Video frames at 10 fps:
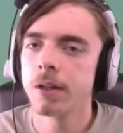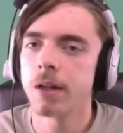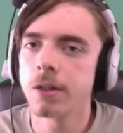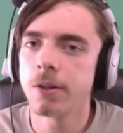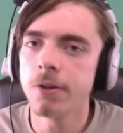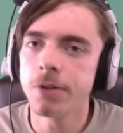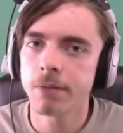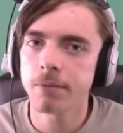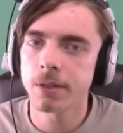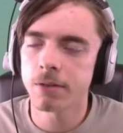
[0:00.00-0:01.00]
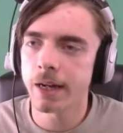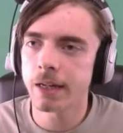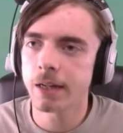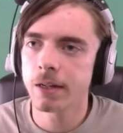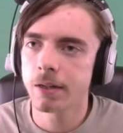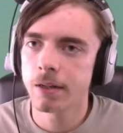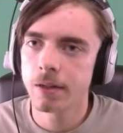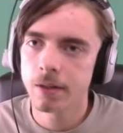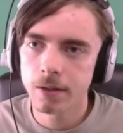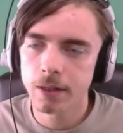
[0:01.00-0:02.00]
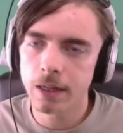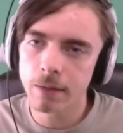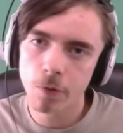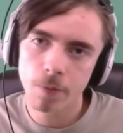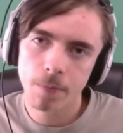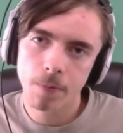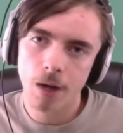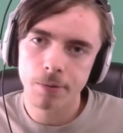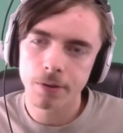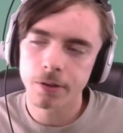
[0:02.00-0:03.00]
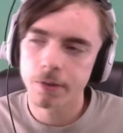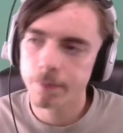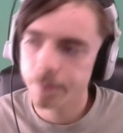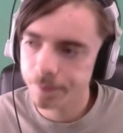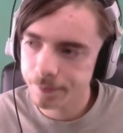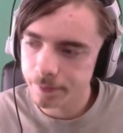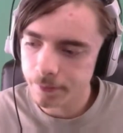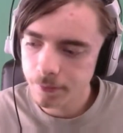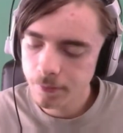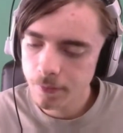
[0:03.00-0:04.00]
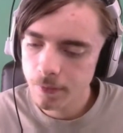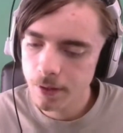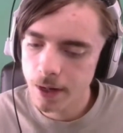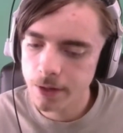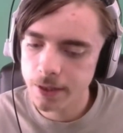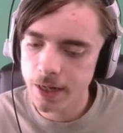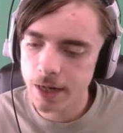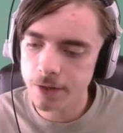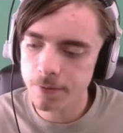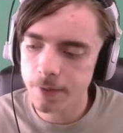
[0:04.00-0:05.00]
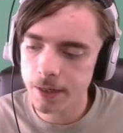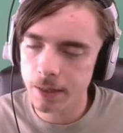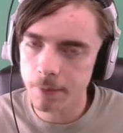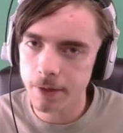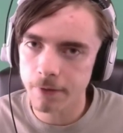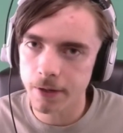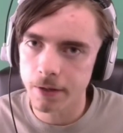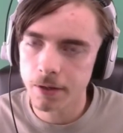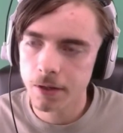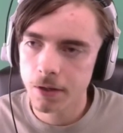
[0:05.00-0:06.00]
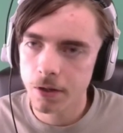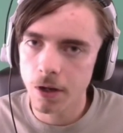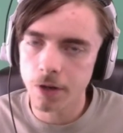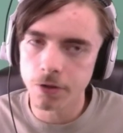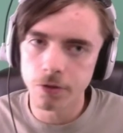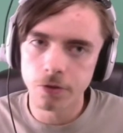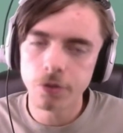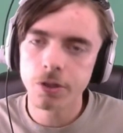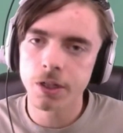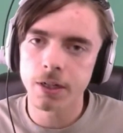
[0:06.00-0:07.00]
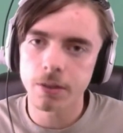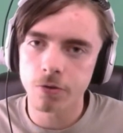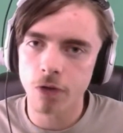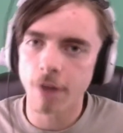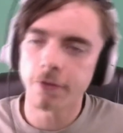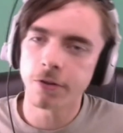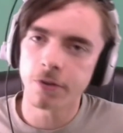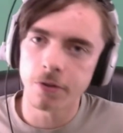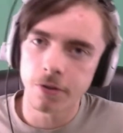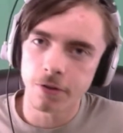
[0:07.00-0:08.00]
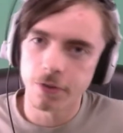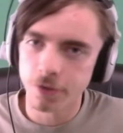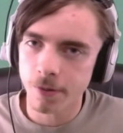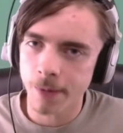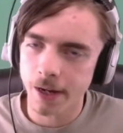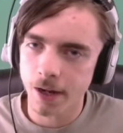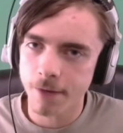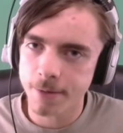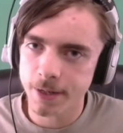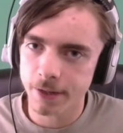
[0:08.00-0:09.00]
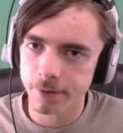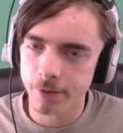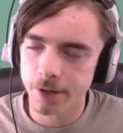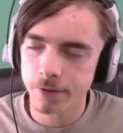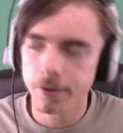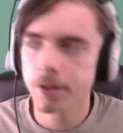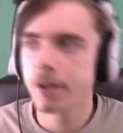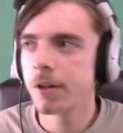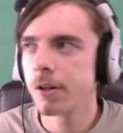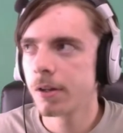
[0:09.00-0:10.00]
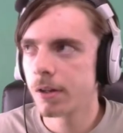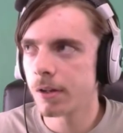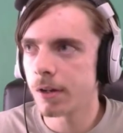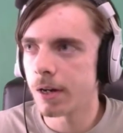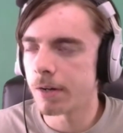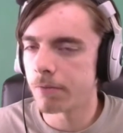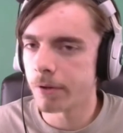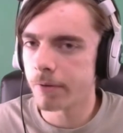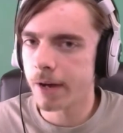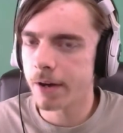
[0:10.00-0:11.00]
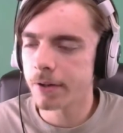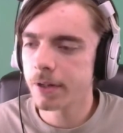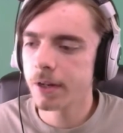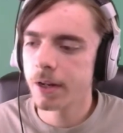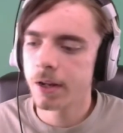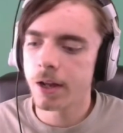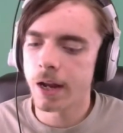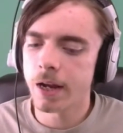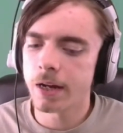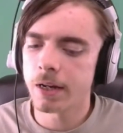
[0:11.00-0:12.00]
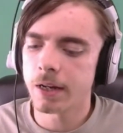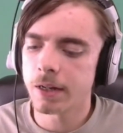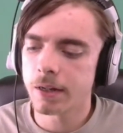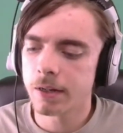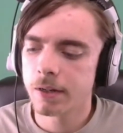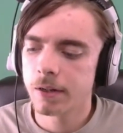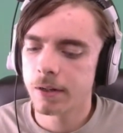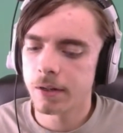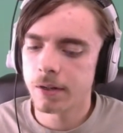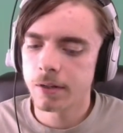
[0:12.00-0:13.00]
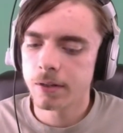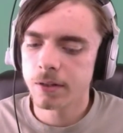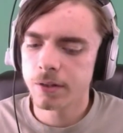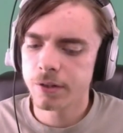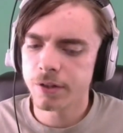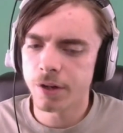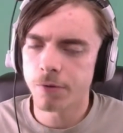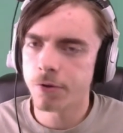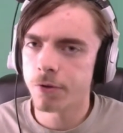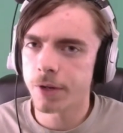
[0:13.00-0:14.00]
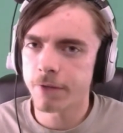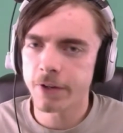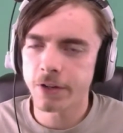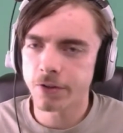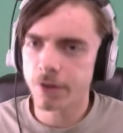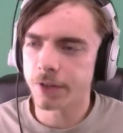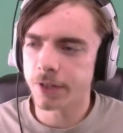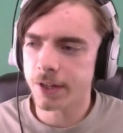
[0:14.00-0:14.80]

and you use them to, like, get more popular. I understand you being a bit of a nuisance driving your dirt bike up and down the road. really loud and, you know, recording videos all the